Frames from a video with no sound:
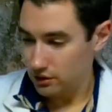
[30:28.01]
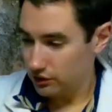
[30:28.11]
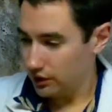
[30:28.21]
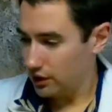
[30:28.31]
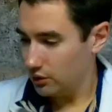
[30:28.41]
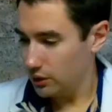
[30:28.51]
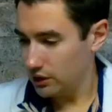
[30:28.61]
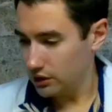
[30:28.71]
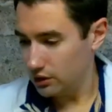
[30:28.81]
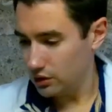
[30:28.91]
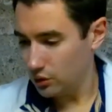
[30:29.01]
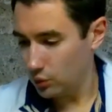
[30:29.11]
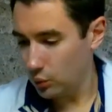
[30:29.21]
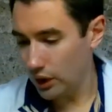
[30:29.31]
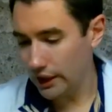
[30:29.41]
Say, well,
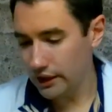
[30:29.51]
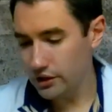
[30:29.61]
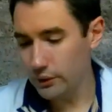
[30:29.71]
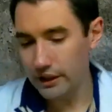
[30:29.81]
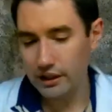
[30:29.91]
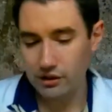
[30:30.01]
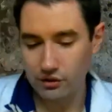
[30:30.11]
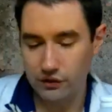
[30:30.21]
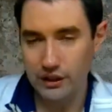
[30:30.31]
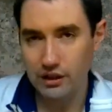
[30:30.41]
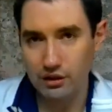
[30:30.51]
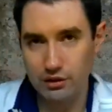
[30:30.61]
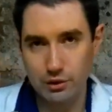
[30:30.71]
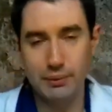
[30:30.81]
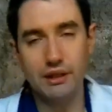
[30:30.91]
why do you add vinegar
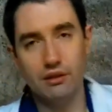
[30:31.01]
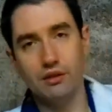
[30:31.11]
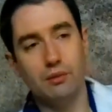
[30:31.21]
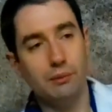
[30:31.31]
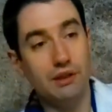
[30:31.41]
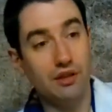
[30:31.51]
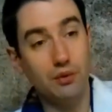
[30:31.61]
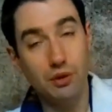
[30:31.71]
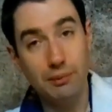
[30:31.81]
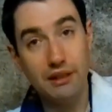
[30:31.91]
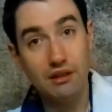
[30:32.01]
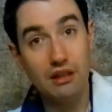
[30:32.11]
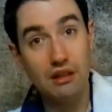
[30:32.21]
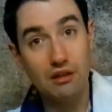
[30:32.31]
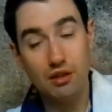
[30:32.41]
to pickles? Because that's what a pickle
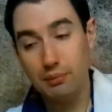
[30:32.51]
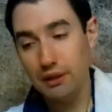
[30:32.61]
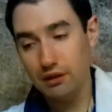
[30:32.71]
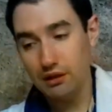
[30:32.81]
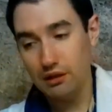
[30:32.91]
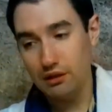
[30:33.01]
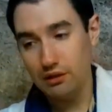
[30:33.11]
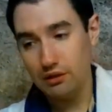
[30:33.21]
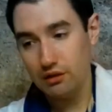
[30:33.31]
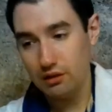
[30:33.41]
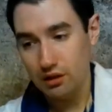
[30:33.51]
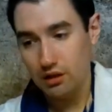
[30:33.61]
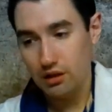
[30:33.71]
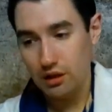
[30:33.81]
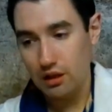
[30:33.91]
is. A pickle is
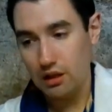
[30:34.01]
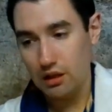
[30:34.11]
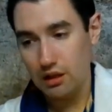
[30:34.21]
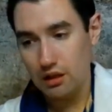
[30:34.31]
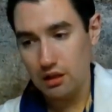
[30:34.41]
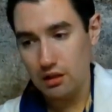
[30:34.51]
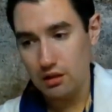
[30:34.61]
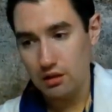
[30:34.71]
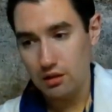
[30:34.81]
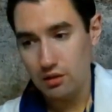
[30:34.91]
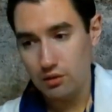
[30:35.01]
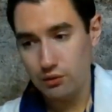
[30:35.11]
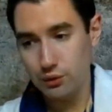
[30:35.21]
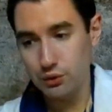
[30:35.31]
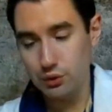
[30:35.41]
a
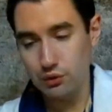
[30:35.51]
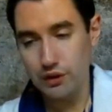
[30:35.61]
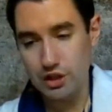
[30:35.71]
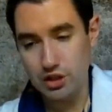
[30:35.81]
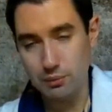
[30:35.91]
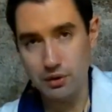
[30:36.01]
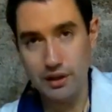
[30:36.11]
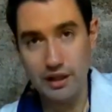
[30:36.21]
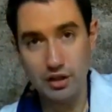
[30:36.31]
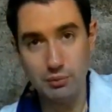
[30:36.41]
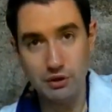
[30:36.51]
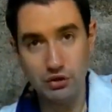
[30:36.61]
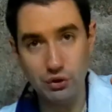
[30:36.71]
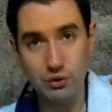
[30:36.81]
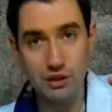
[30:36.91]
fruit or vegetable that has been
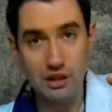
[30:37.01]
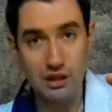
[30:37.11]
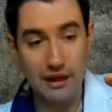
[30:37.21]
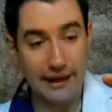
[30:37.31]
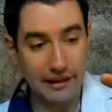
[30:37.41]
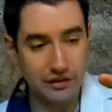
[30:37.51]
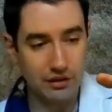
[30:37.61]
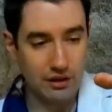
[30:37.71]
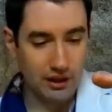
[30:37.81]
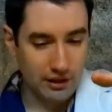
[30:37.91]
soaked in acid.